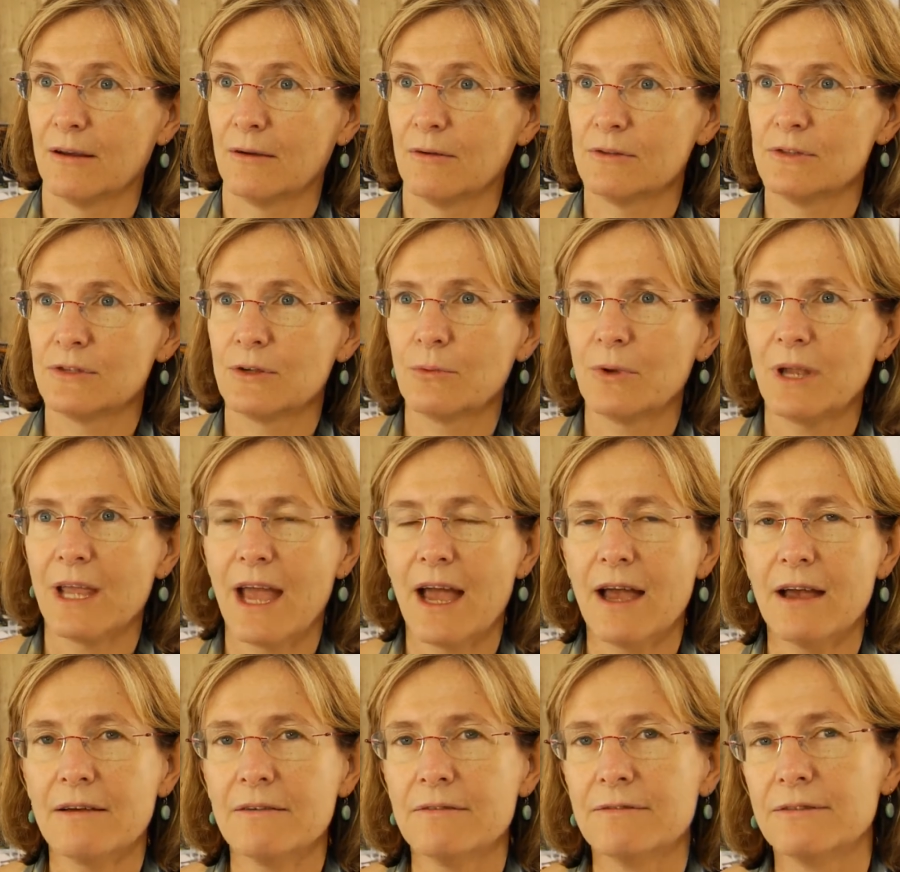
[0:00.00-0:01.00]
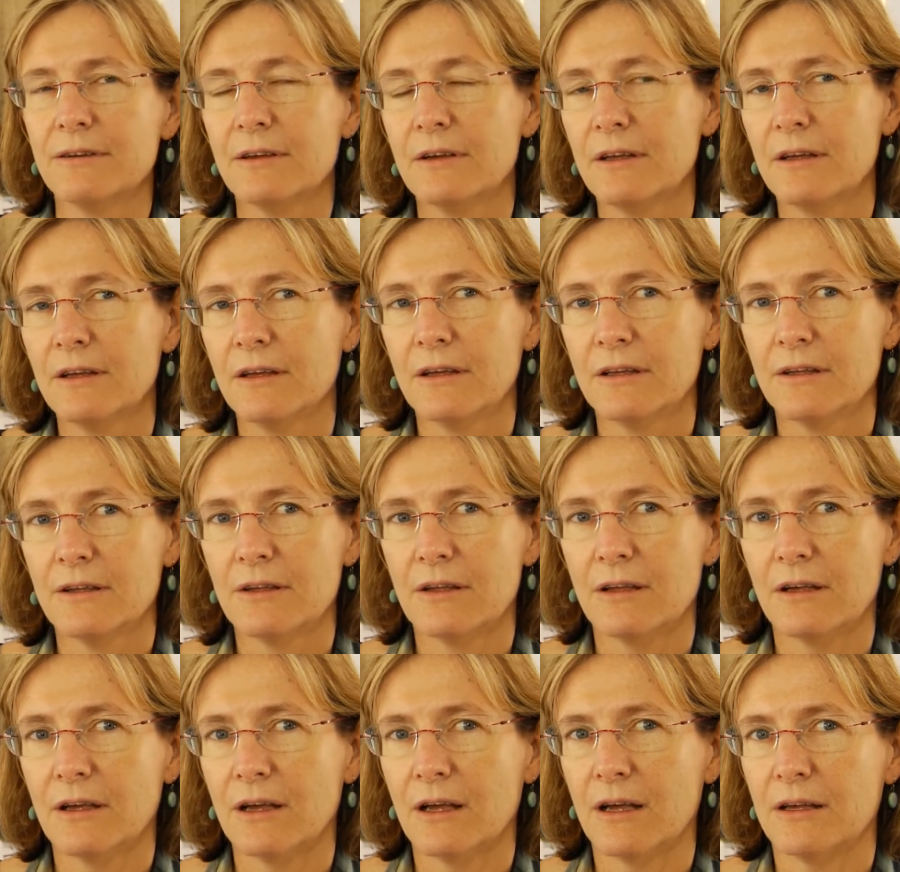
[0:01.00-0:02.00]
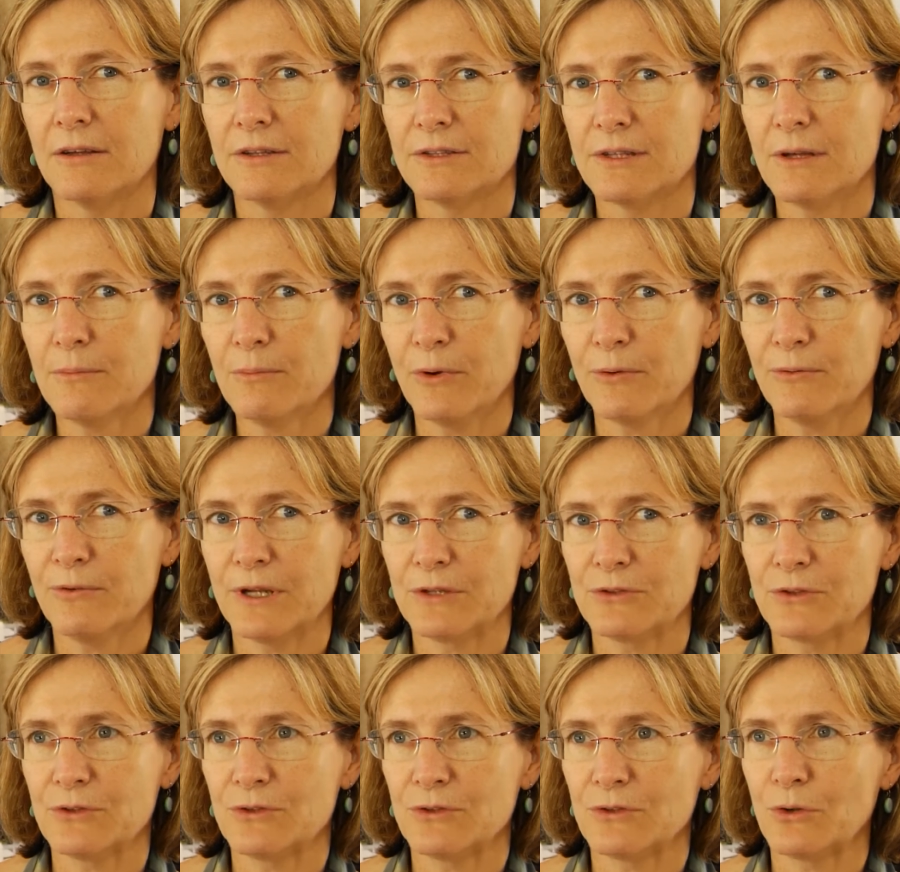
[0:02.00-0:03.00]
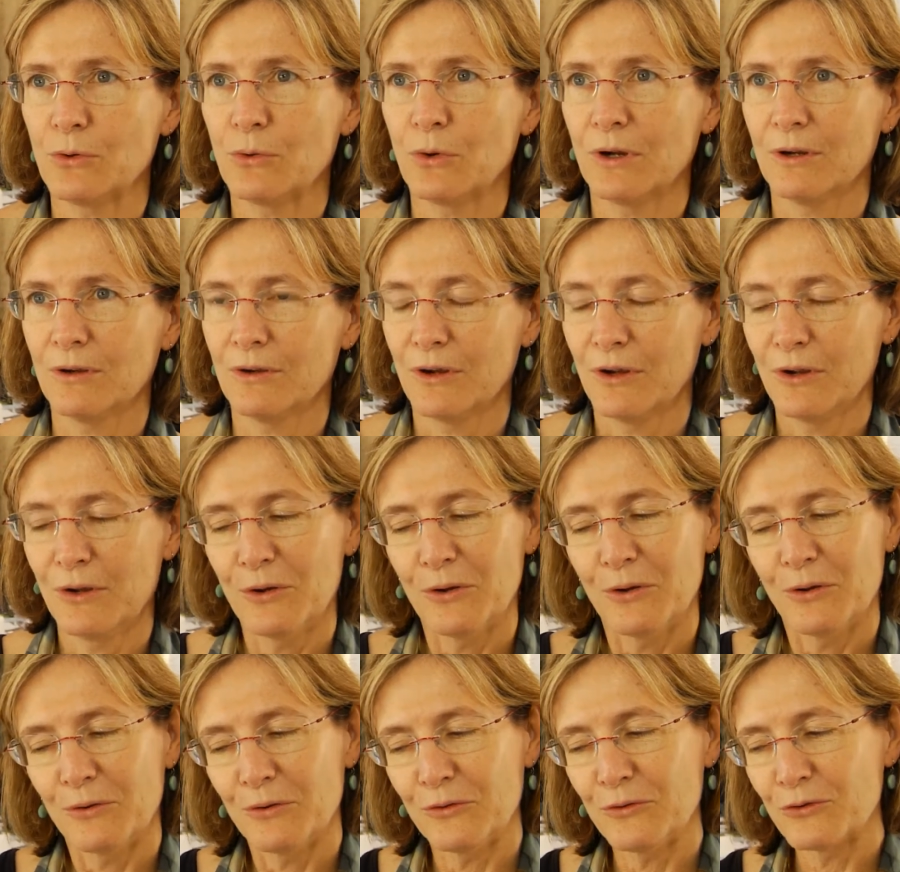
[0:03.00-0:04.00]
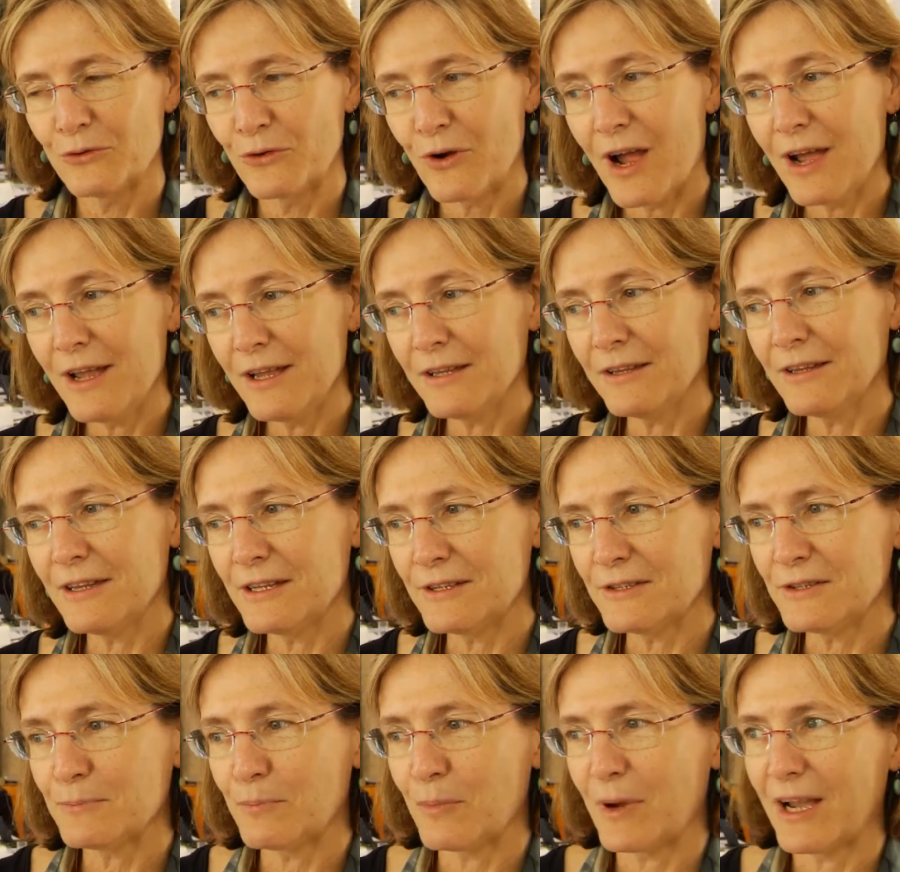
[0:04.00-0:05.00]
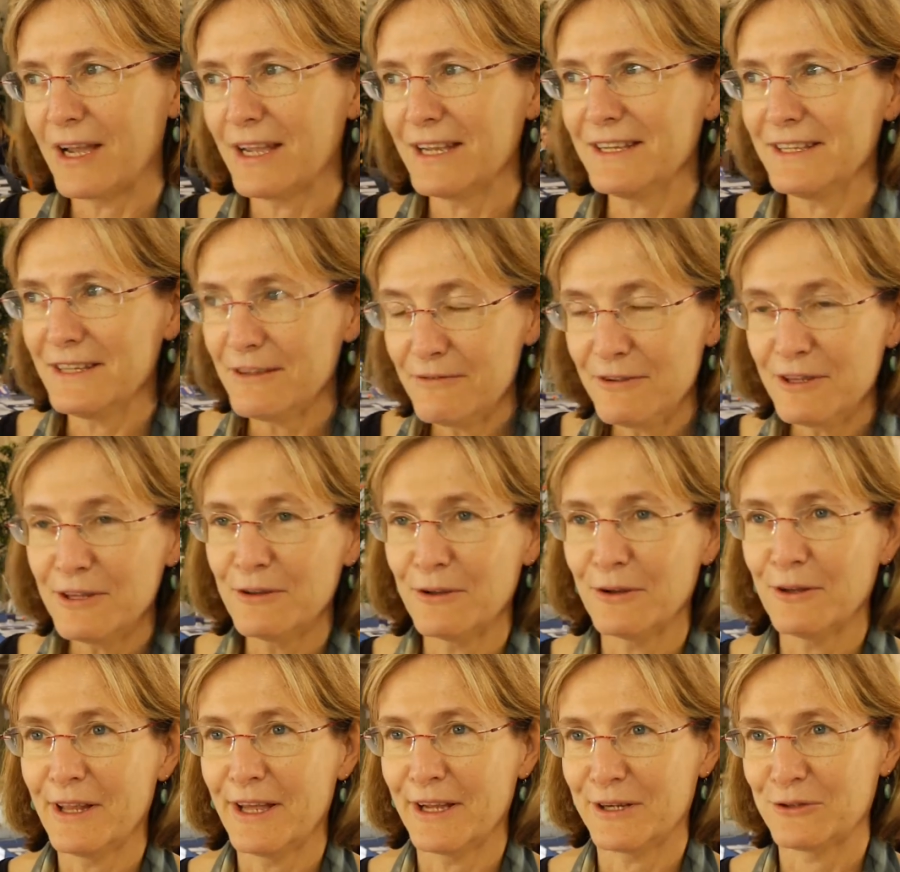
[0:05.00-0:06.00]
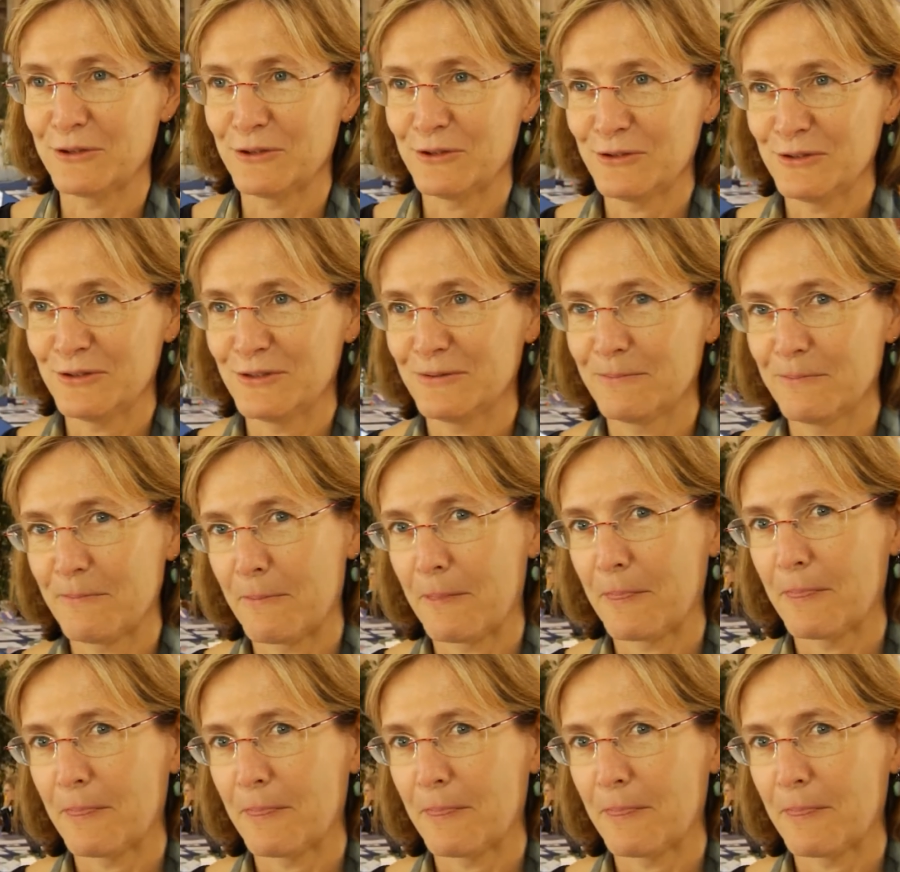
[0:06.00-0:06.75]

So we have some professors who are trying this by giving their lectures,